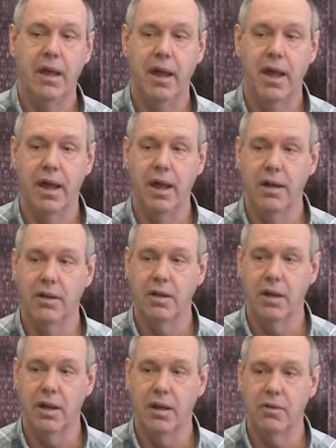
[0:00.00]
and
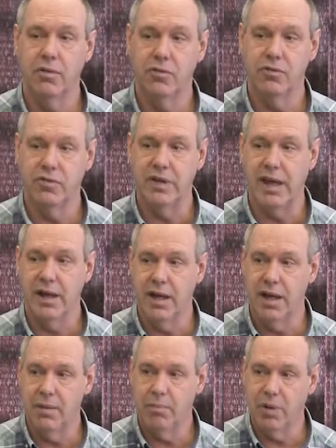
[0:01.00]
uh, set
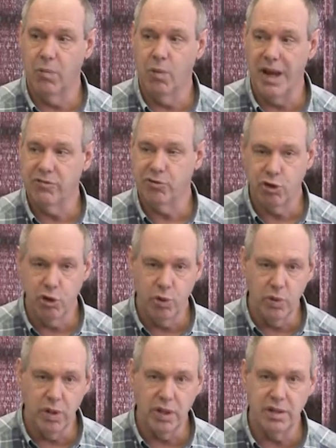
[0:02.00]
up a
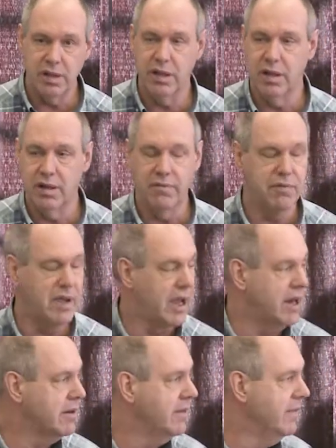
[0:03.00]
rescue, in, in
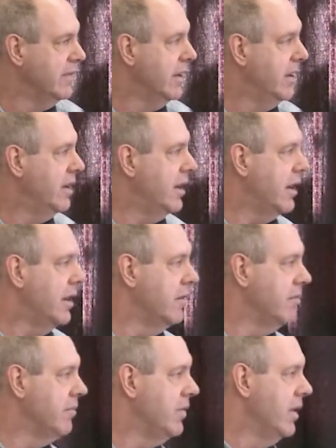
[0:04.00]
effect,
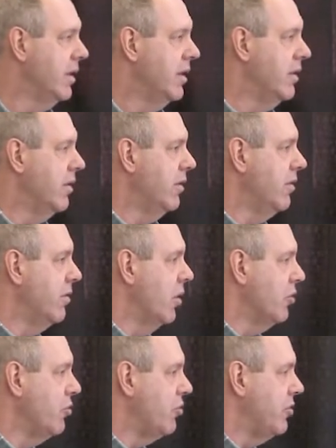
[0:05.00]
uh,
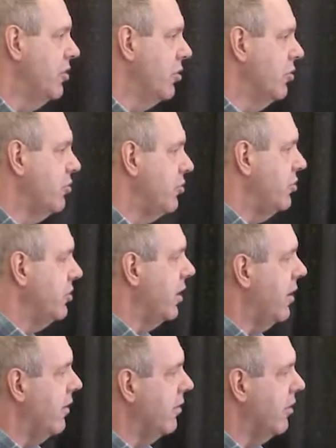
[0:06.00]
those, those uh,
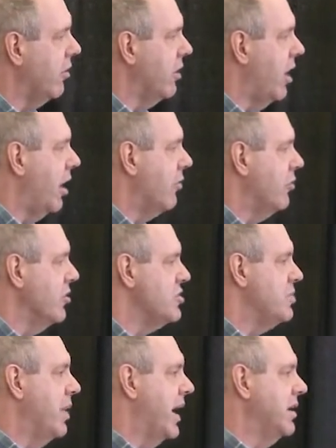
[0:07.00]
are not
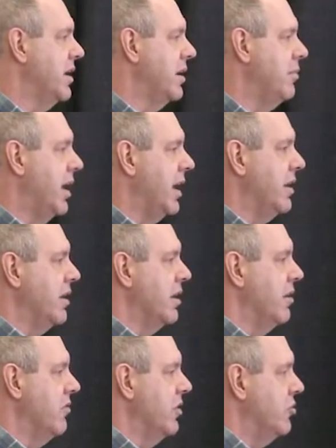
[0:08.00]
respected by the
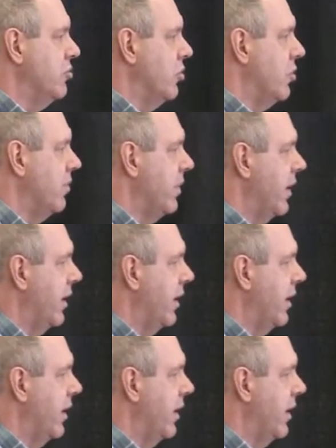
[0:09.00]
individual.